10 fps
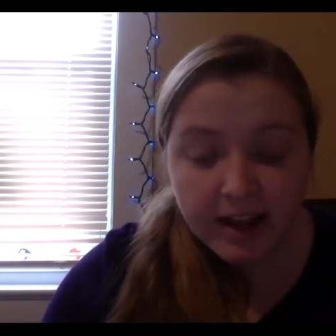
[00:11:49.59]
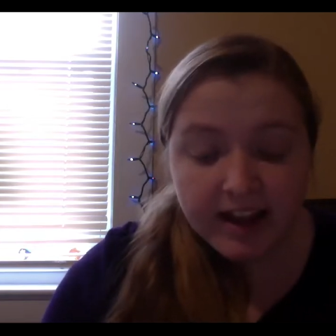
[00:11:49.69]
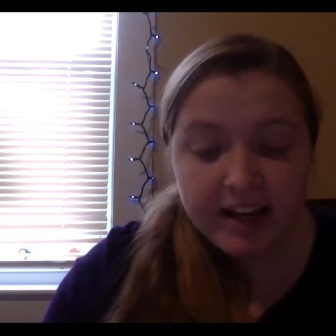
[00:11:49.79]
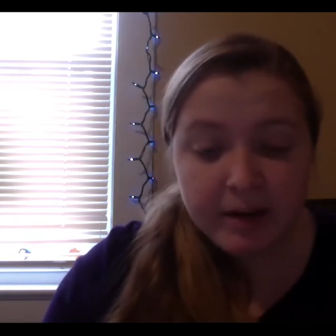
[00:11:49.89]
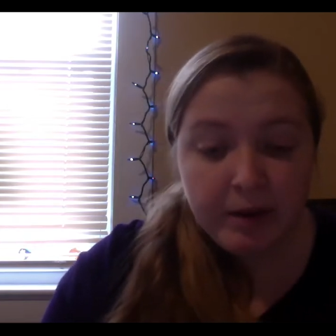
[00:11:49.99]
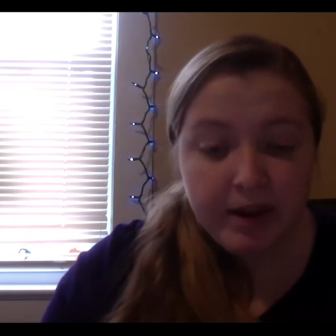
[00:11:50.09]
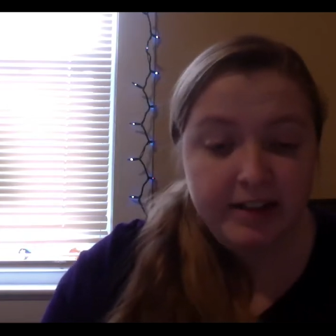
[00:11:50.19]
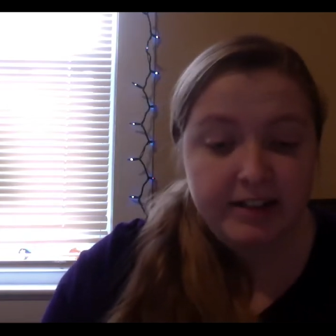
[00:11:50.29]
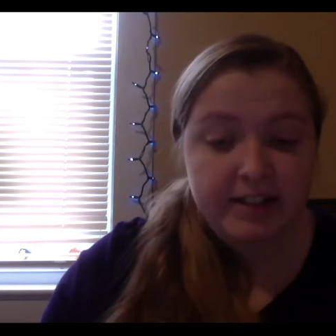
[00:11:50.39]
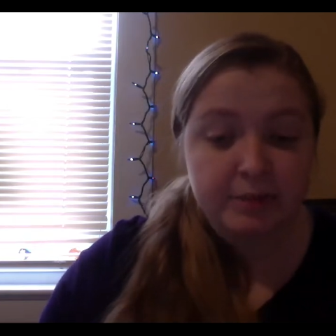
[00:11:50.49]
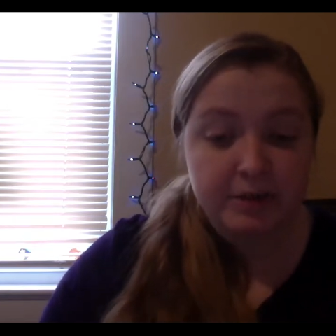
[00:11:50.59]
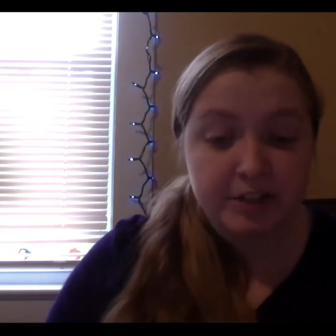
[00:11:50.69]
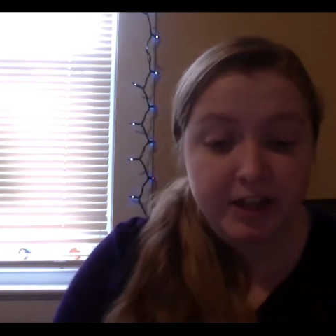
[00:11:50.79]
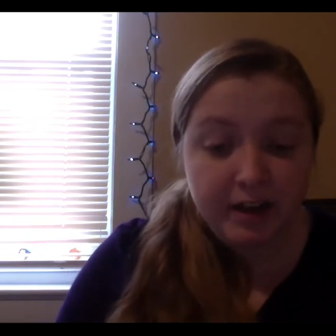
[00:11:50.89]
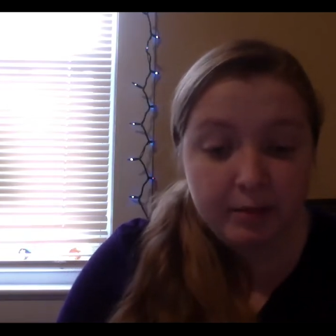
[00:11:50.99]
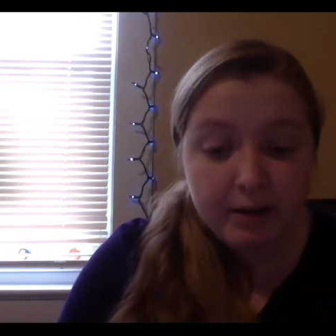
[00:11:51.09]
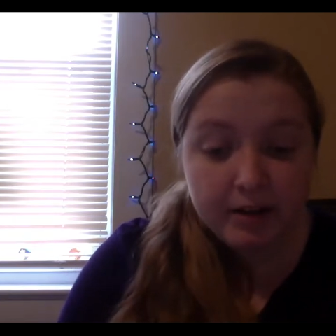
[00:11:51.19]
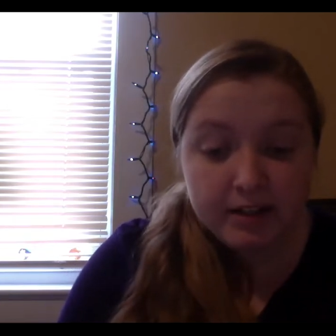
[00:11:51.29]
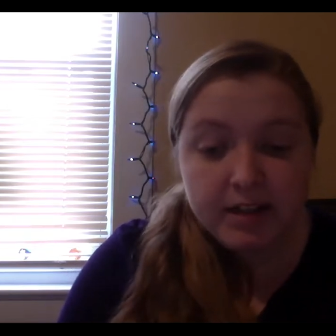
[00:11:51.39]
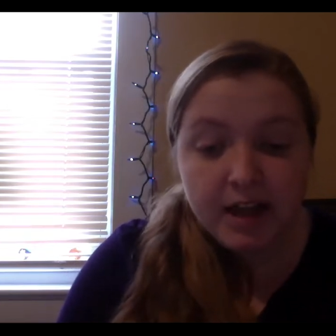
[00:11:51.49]
Icky packed his
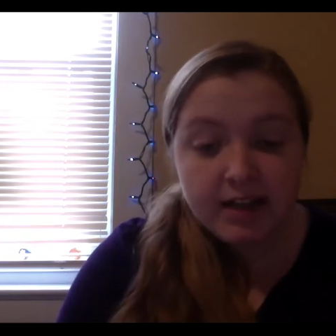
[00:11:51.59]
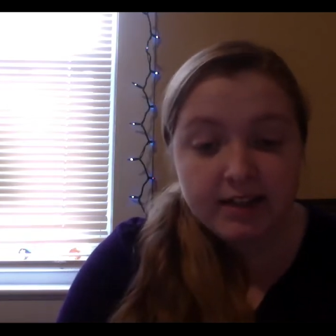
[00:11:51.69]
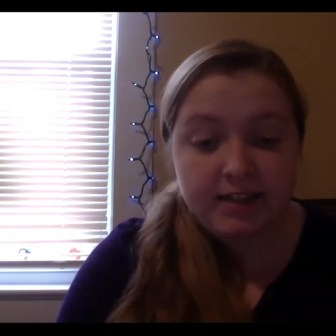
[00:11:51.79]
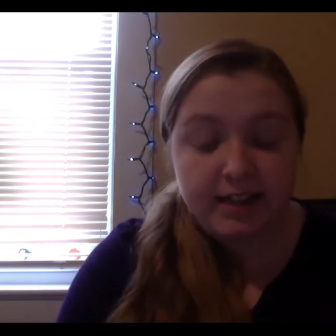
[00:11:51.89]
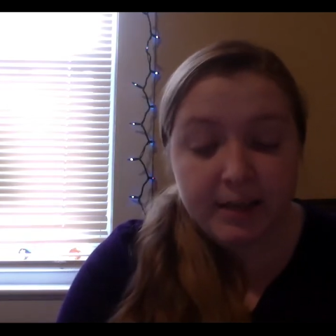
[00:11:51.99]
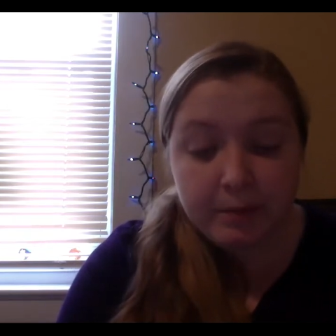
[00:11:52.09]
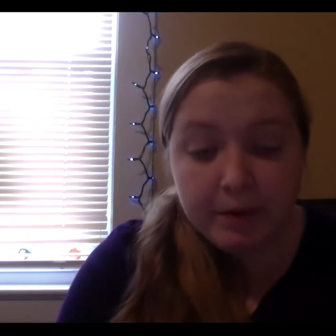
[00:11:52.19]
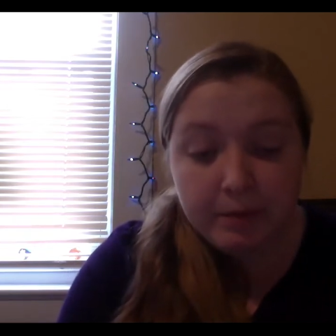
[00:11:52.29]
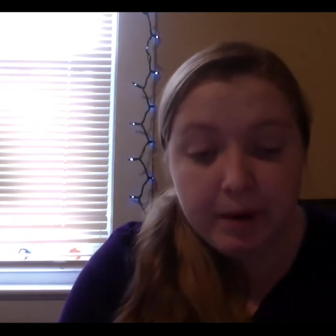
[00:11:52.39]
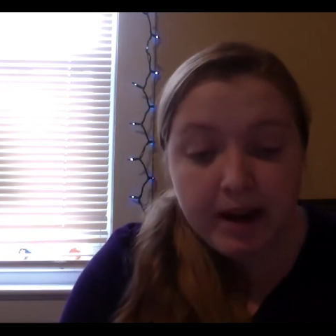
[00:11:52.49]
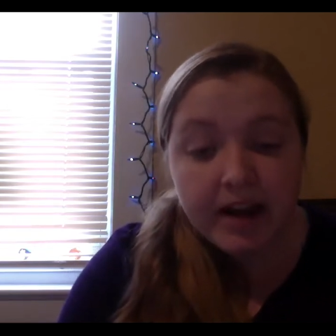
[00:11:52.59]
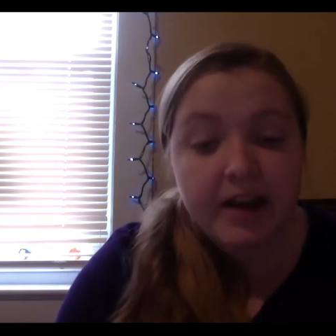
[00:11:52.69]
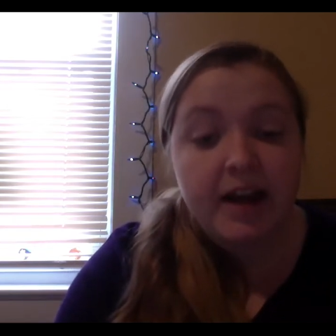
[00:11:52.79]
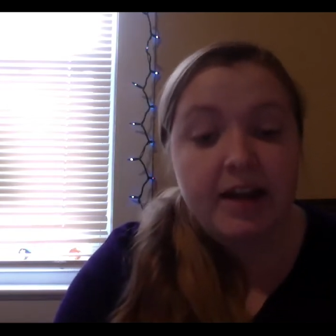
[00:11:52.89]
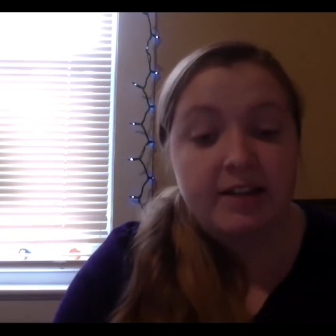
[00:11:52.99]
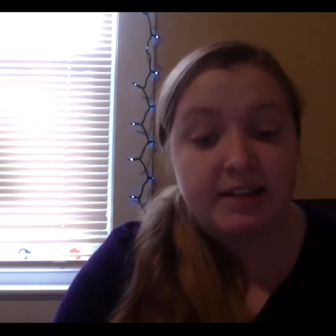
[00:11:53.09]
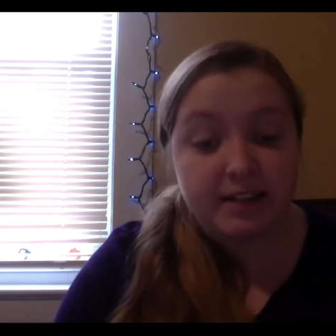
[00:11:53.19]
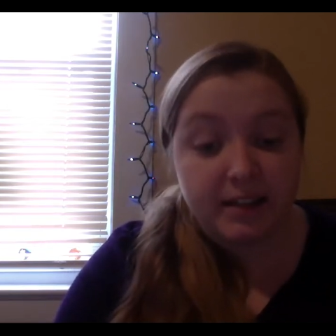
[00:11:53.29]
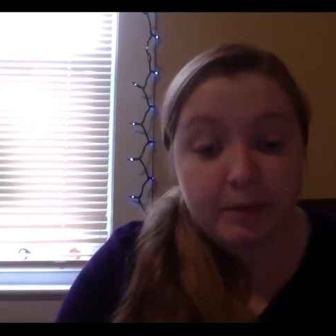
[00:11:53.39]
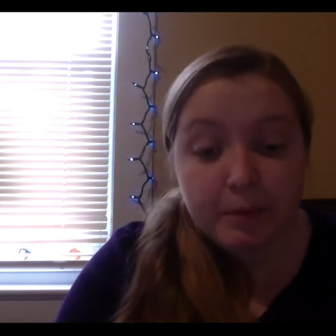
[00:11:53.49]
pajamas, sleeping bag,
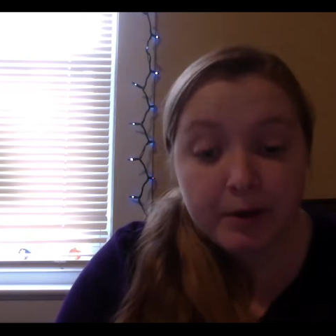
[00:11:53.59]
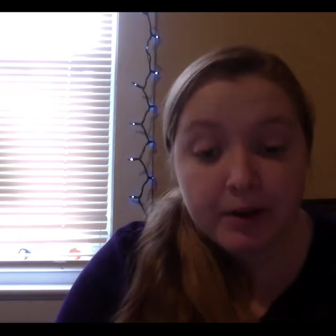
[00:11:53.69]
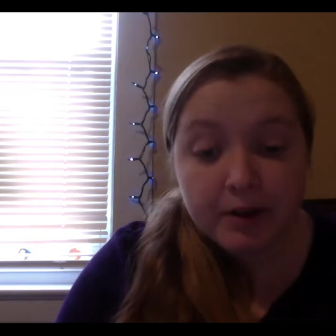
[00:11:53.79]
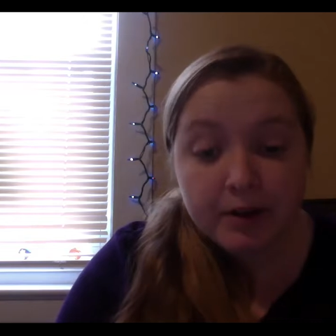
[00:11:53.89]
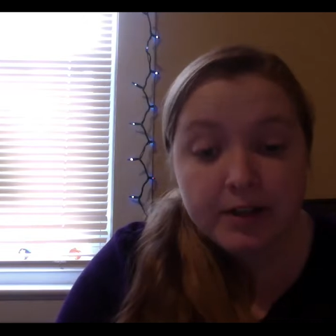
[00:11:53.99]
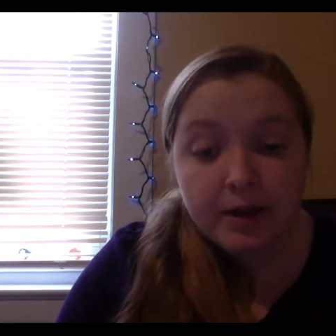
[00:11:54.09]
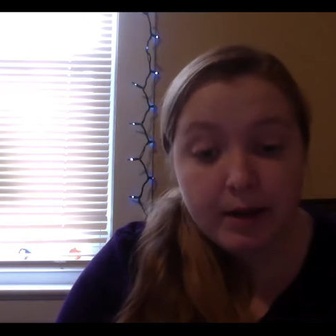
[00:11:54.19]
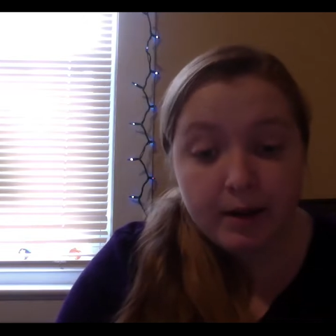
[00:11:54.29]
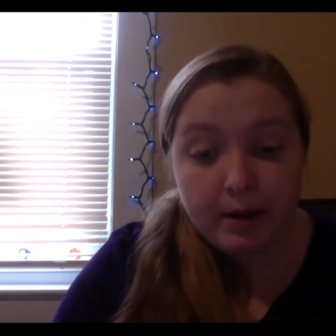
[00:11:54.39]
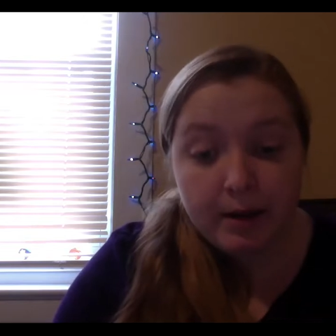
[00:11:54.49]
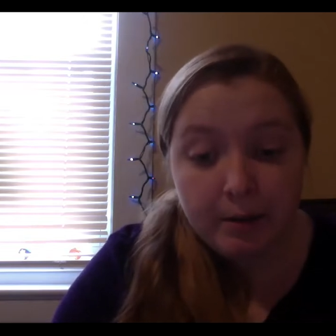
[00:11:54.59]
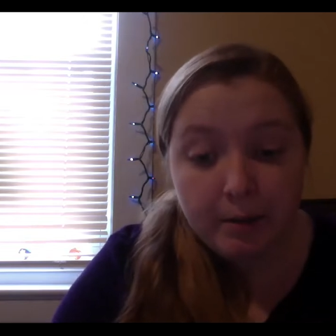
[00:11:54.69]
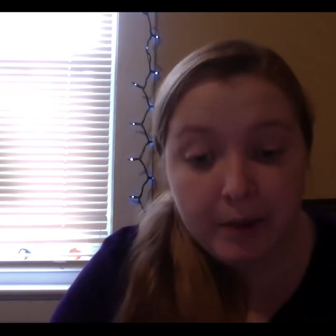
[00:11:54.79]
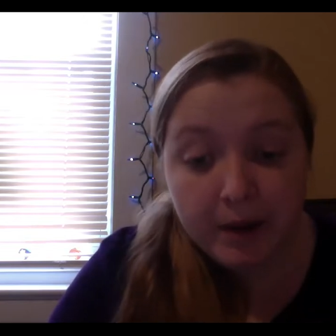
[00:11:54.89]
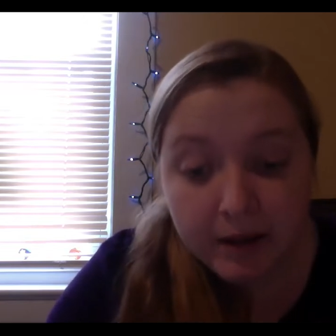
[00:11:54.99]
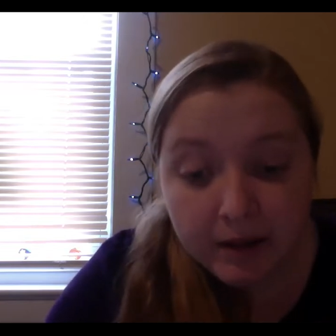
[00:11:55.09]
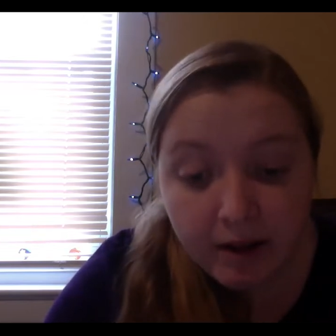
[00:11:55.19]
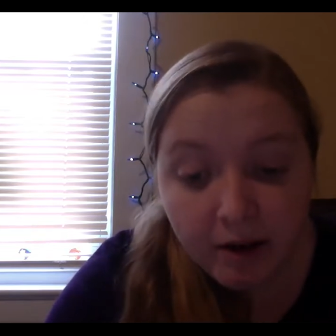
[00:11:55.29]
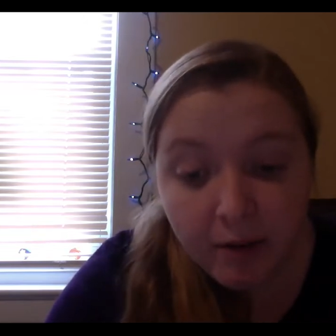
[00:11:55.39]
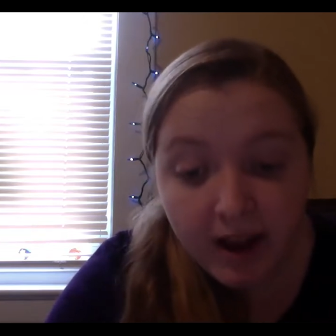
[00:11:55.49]
slippers,
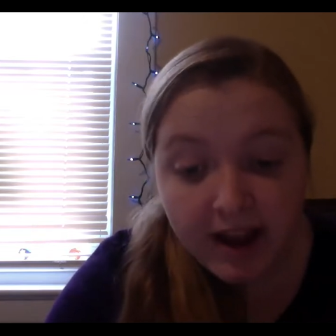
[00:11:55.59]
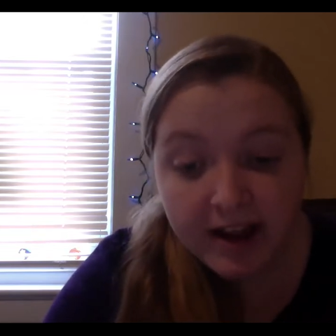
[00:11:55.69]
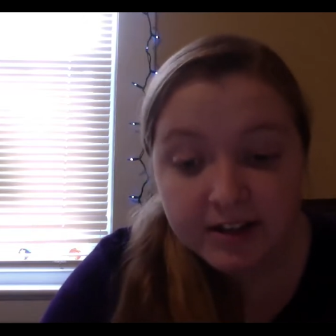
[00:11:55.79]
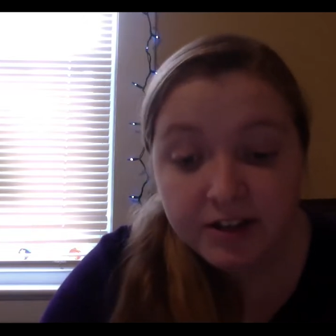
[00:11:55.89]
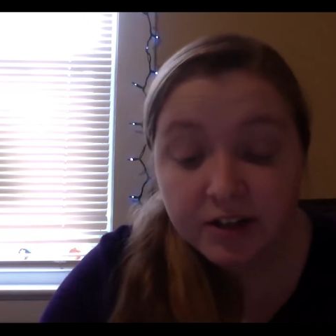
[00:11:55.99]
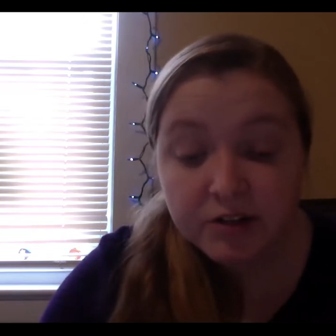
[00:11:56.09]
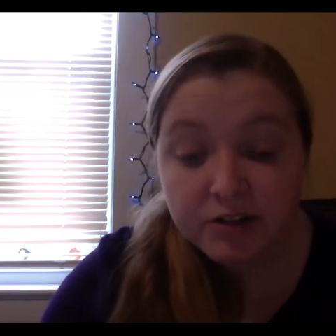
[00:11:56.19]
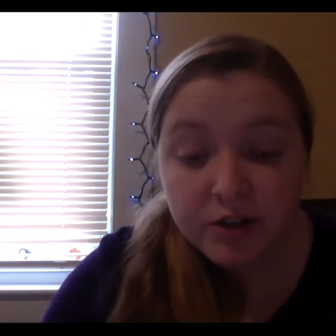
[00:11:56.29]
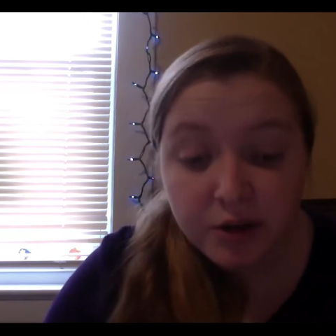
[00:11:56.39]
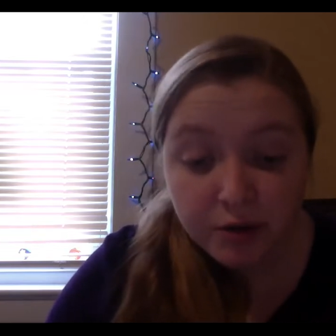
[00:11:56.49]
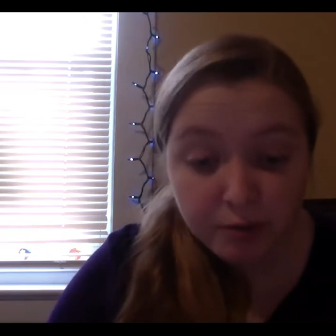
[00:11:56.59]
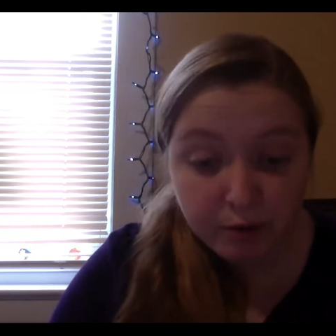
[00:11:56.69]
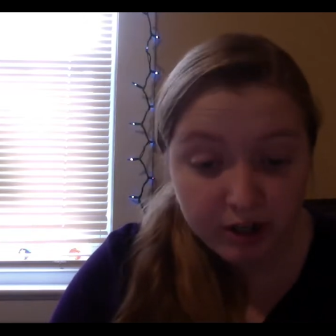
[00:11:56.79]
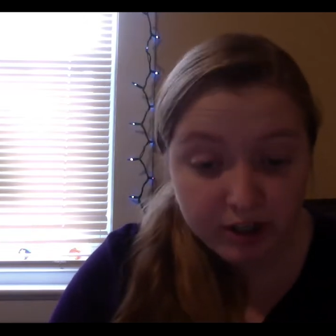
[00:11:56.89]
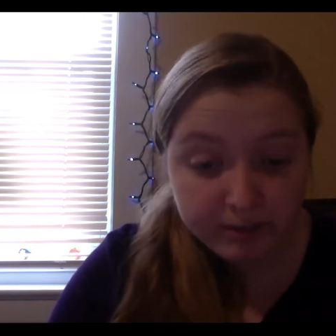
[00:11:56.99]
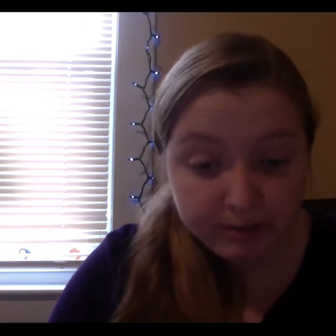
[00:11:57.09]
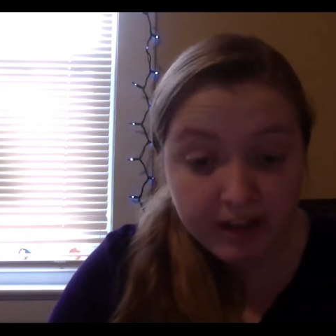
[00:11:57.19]
pillow, and a toothbrush.